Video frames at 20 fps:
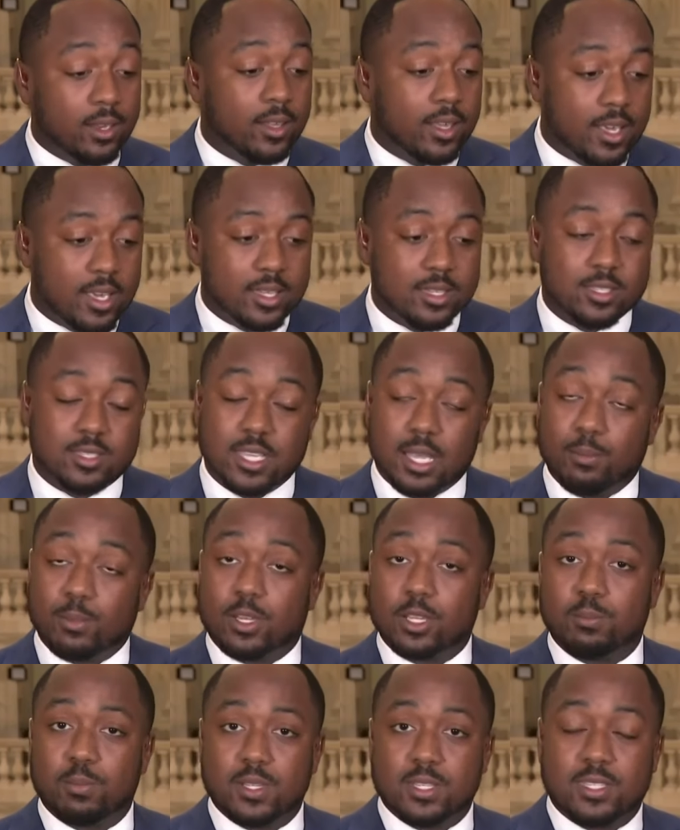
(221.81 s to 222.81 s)
And the
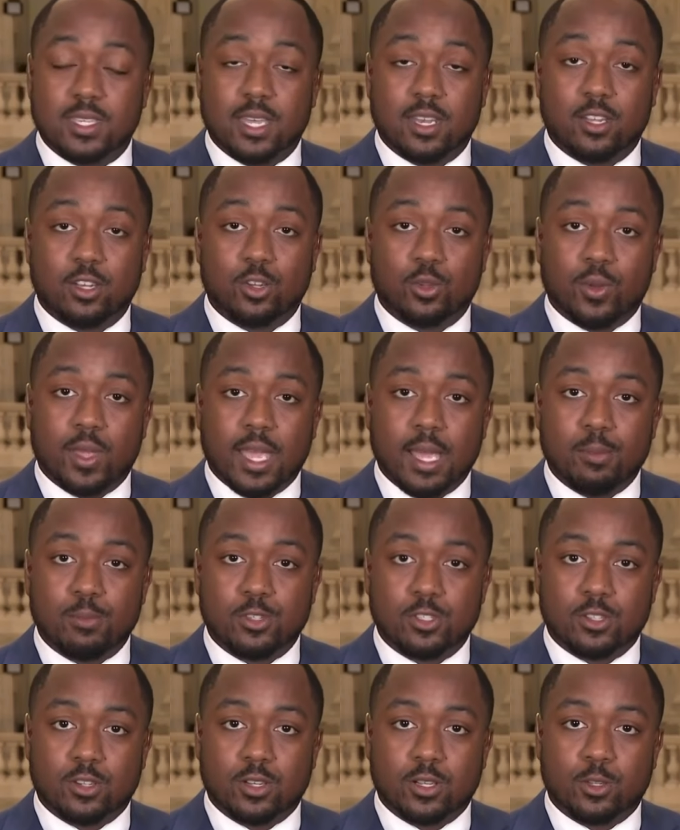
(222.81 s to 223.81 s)
same could be said in New
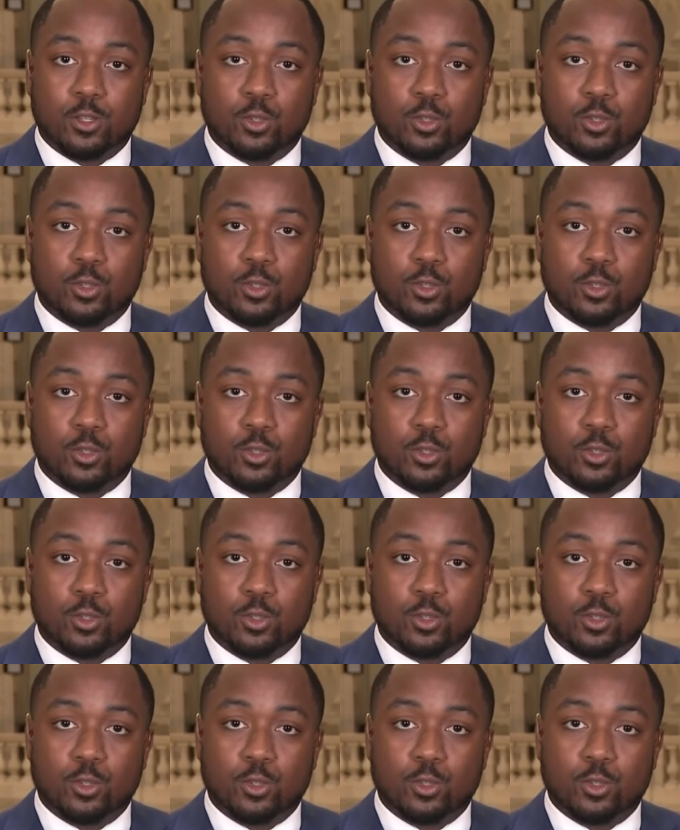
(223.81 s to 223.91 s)
Hampshire.